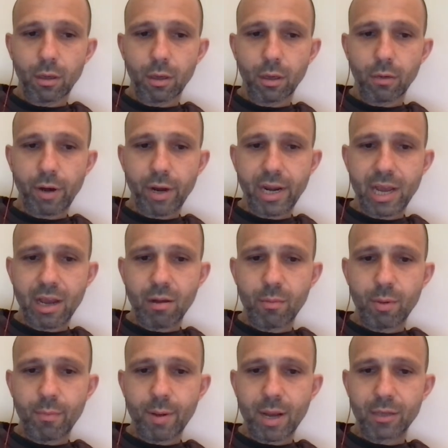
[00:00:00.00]
Uh, right now,
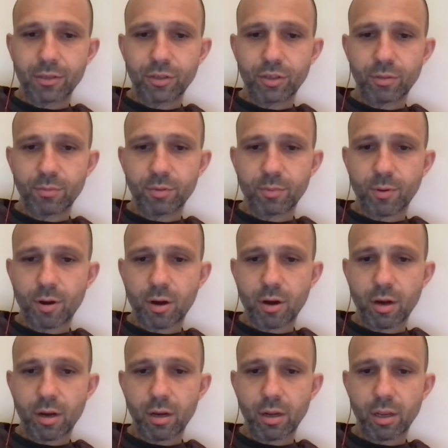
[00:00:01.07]
I'm at boxing gym
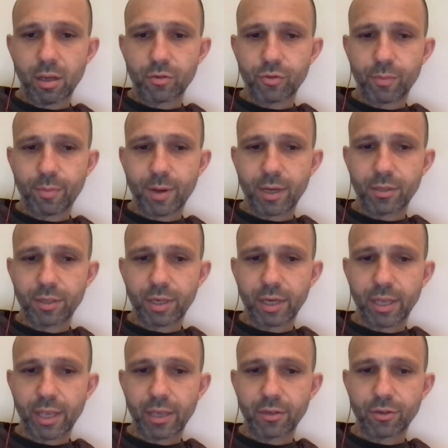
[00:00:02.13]
sparring and street boxing.
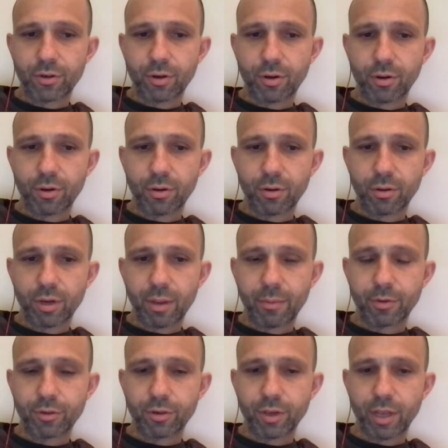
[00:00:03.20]
I can't turn
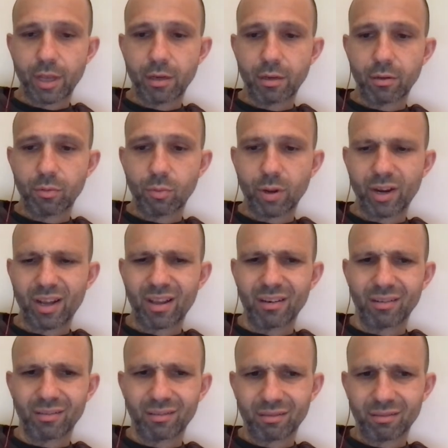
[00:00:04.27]
amateur yet. Why
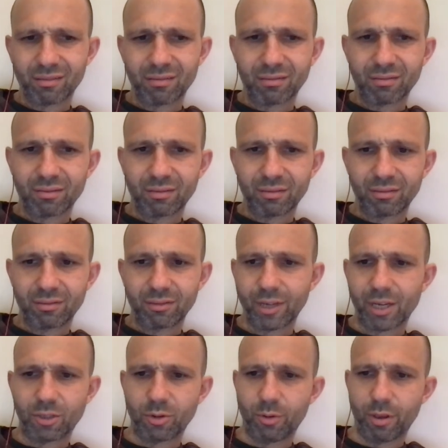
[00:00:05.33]
not?
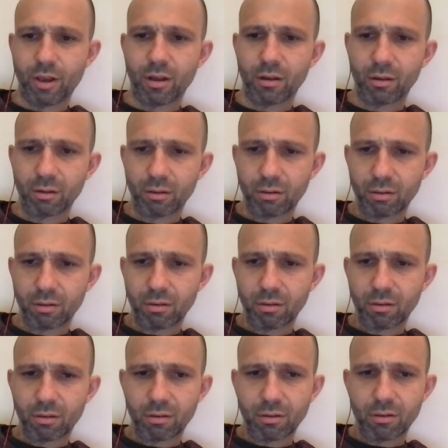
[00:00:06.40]
You're not too young.
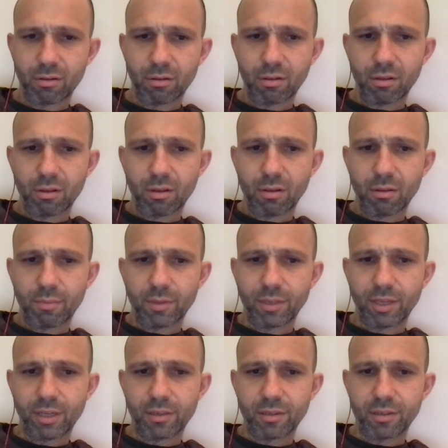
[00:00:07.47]

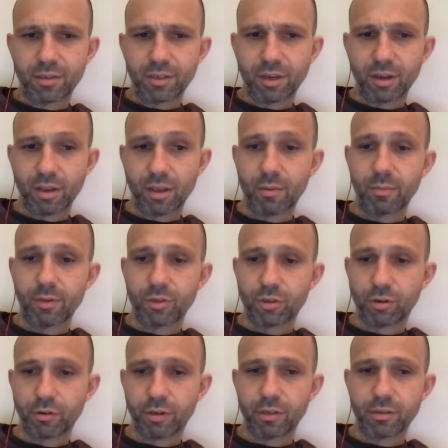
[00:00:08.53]
Matias is good. Yep, he
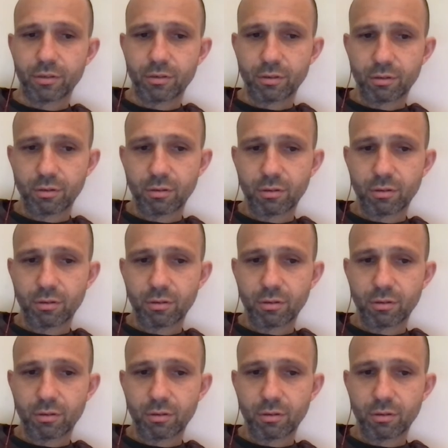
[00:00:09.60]
sure is.